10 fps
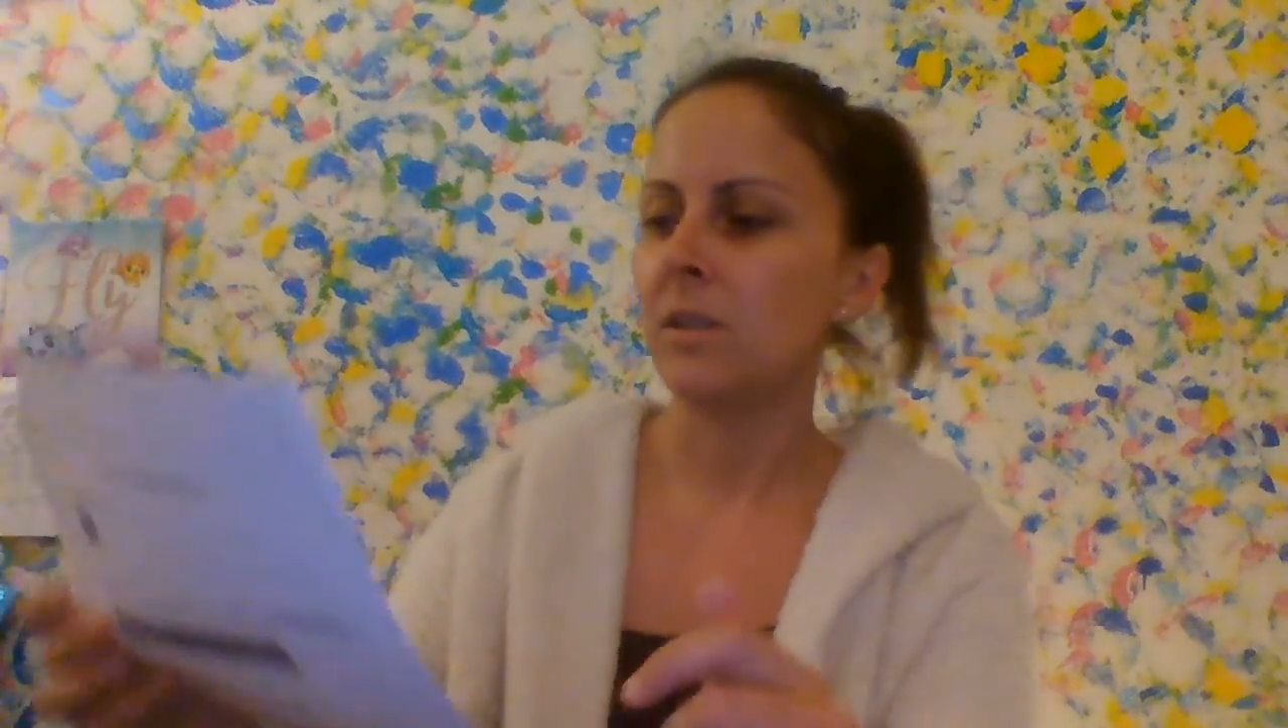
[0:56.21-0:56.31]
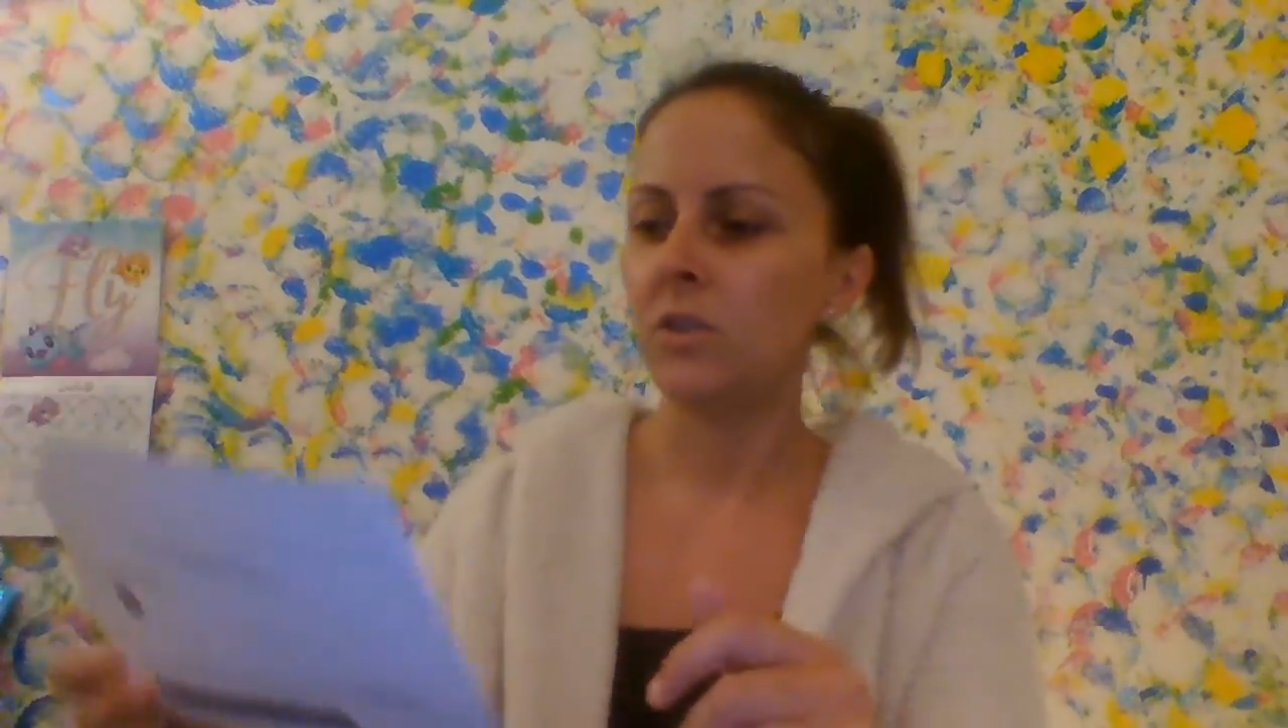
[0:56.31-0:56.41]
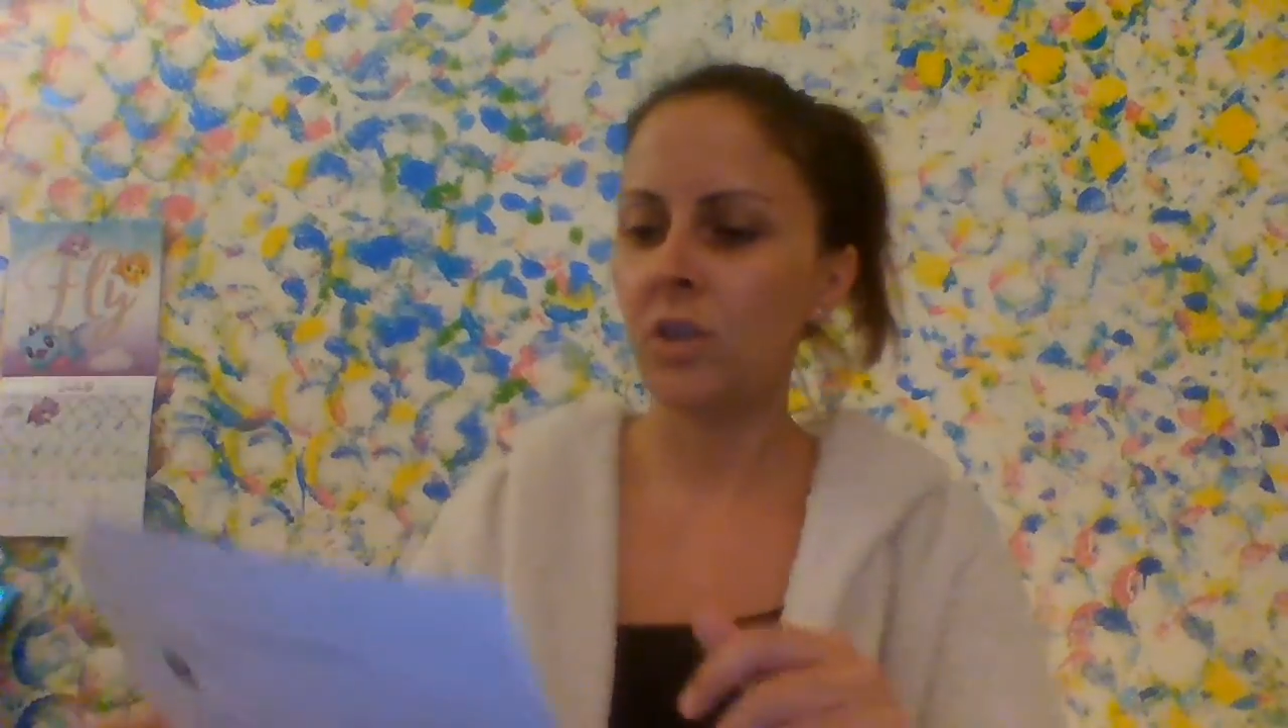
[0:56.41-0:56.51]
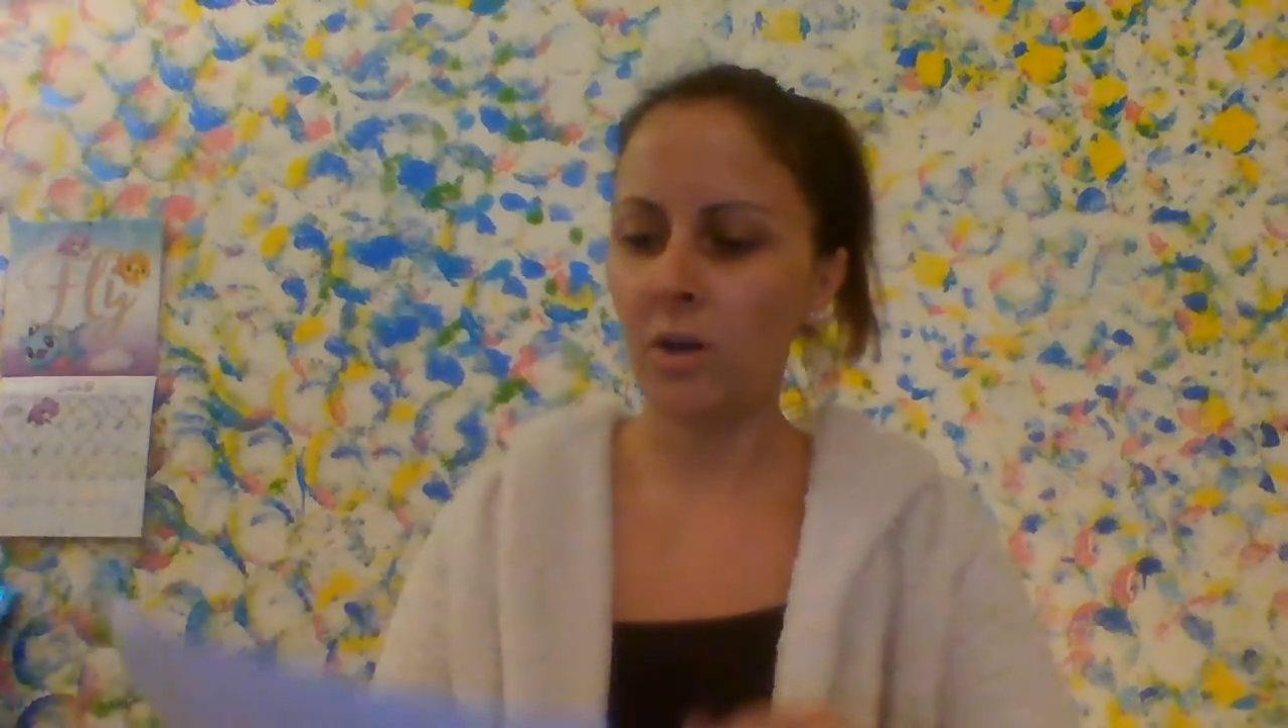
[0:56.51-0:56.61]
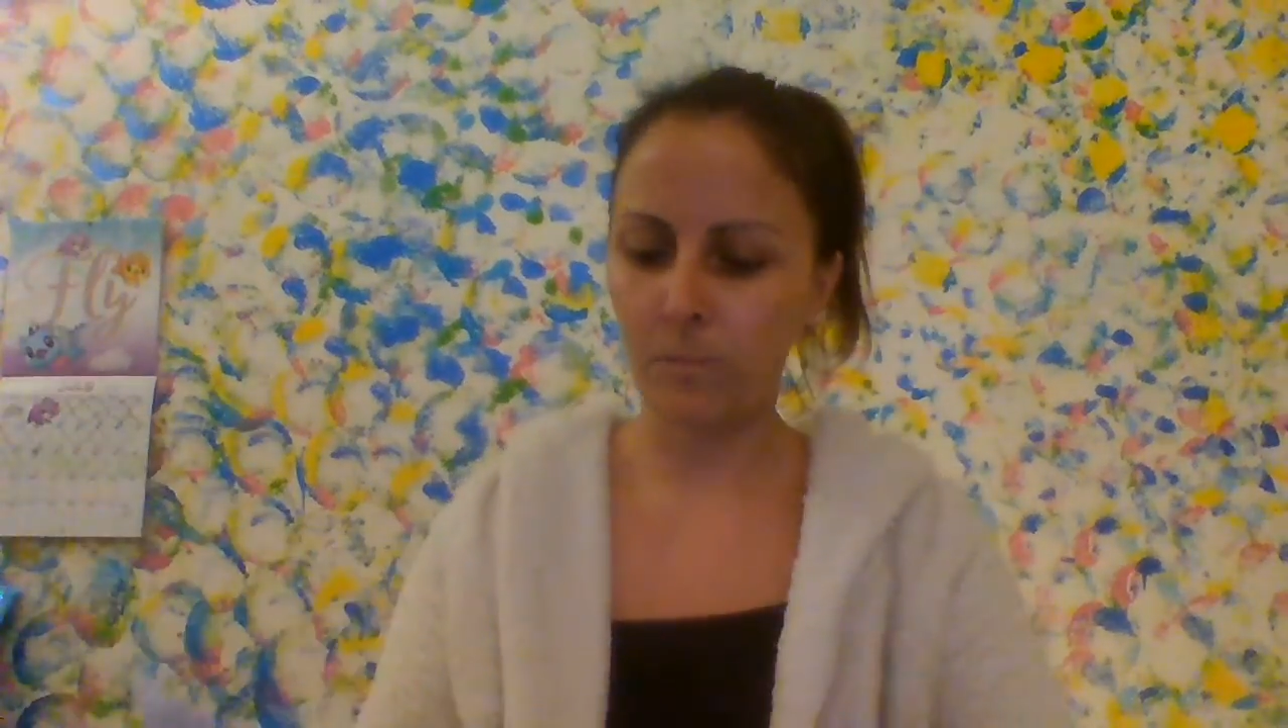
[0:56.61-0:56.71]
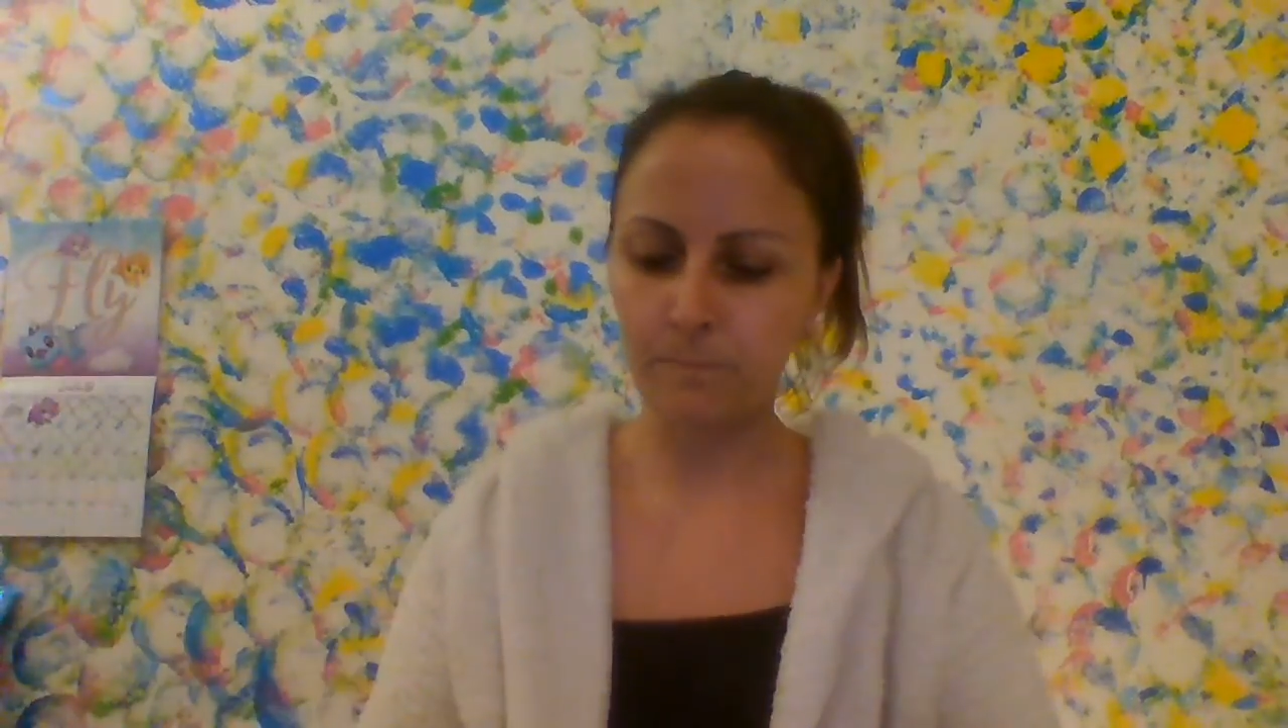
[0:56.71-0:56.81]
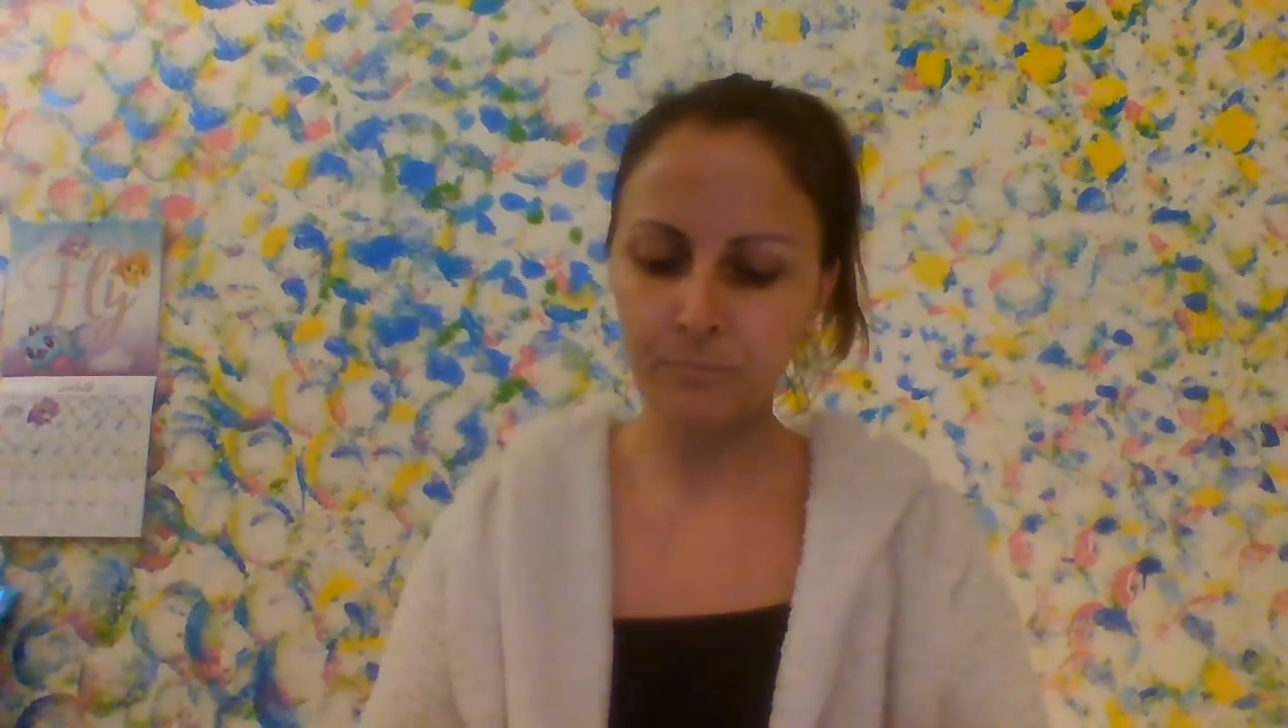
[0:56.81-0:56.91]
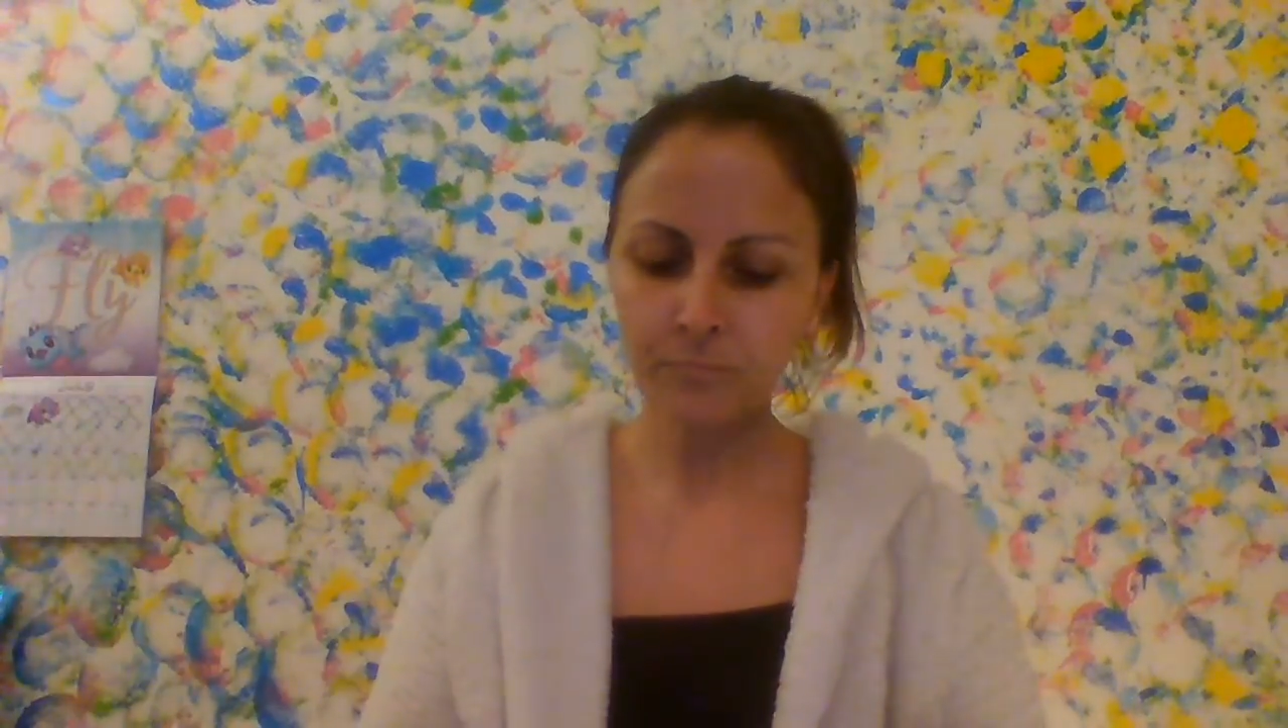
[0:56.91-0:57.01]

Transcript: So